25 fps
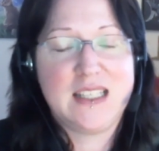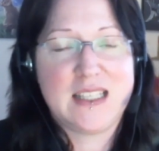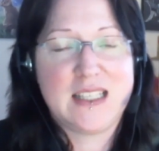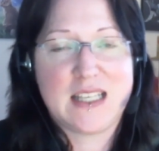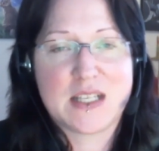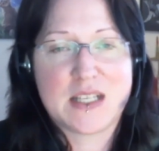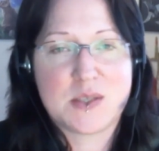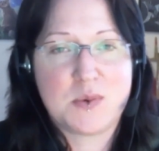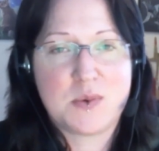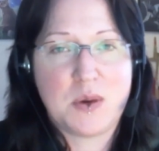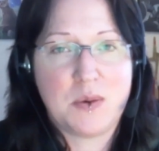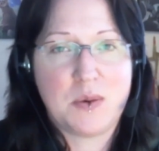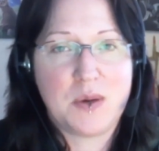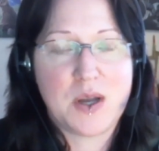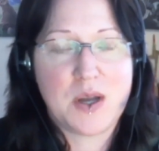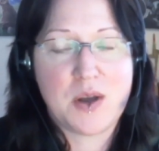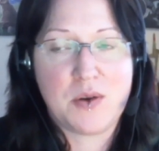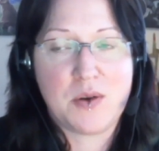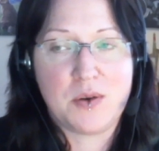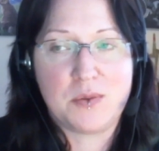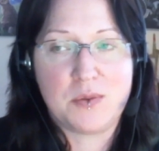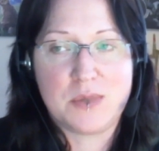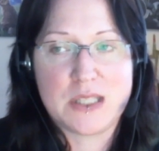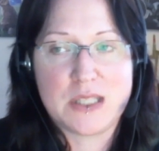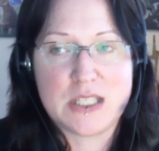that's where we're
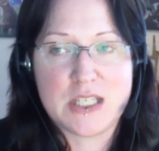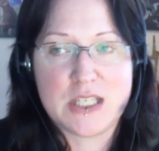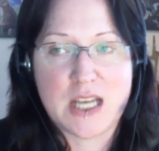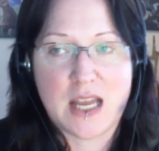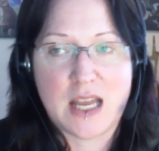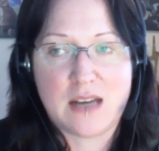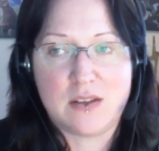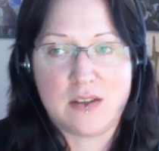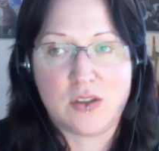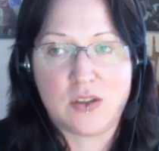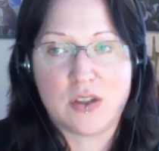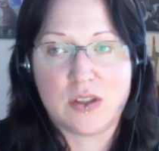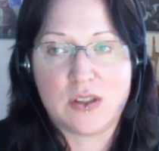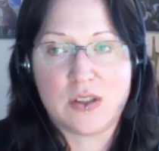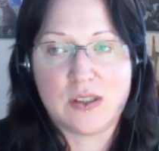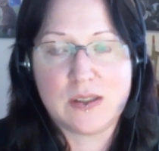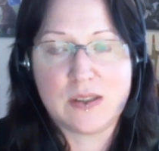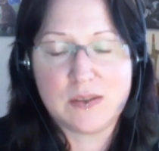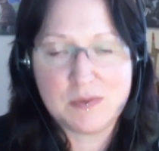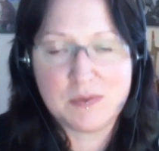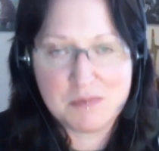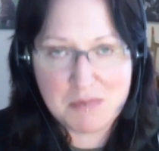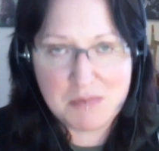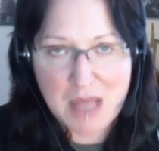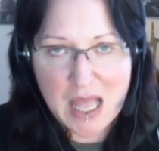going with the channel
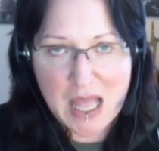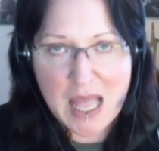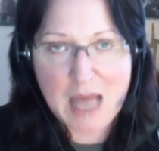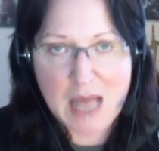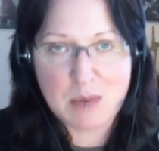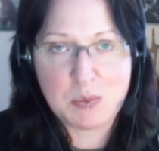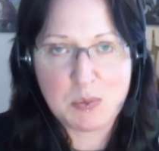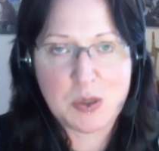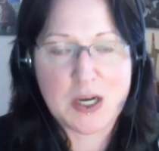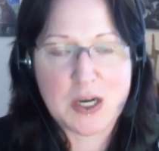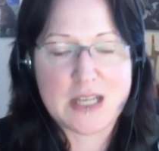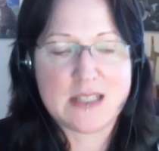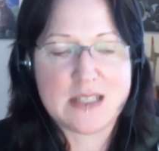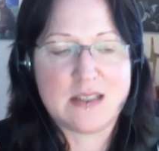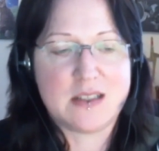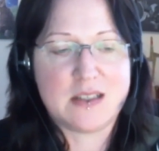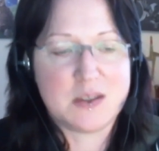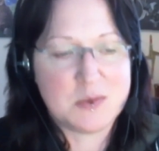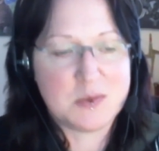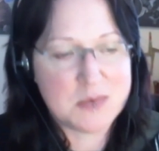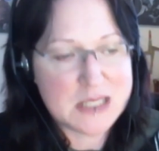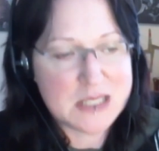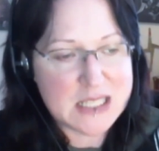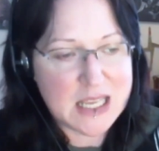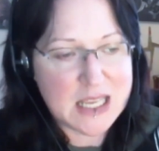at
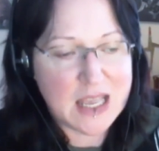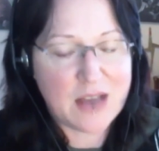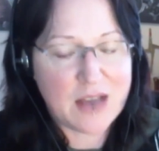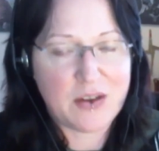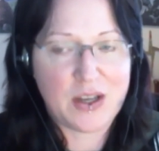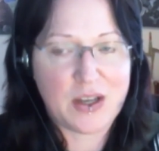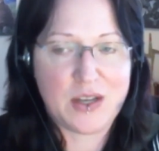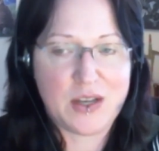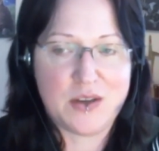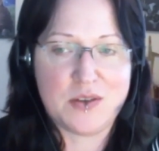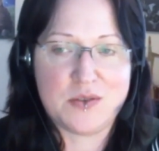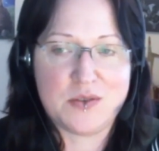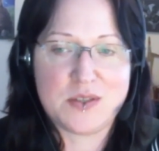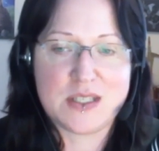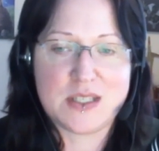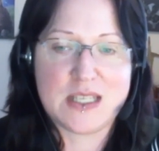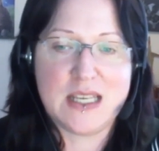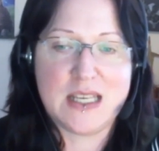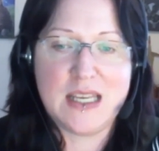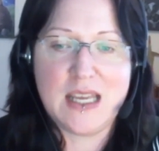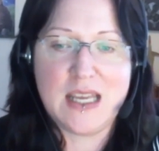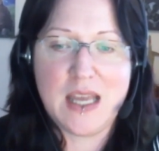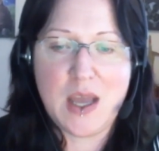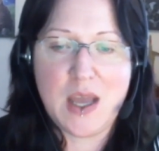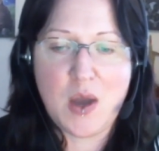present. We'll see how it goes.
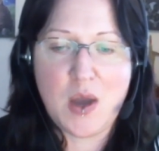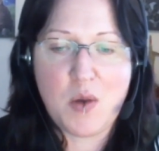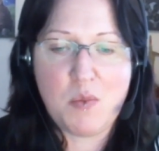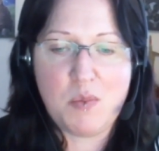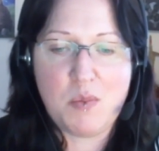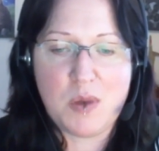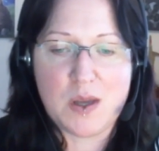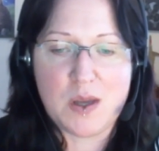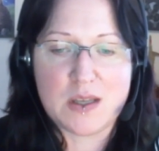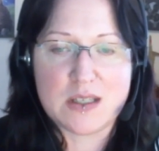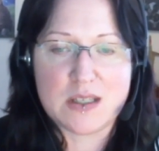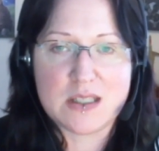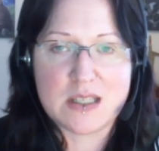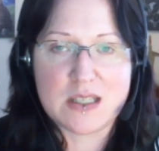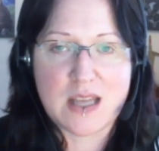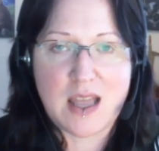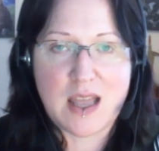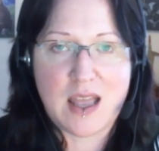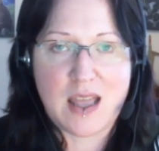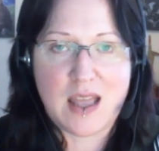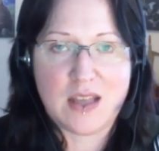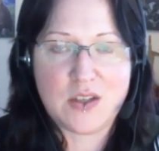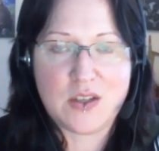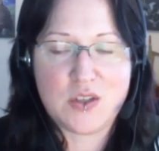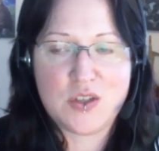But
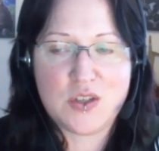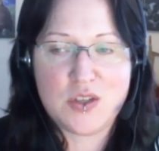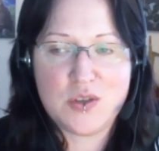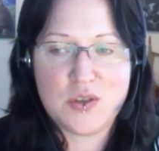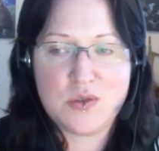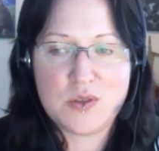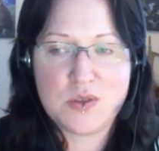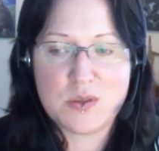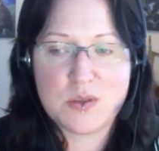do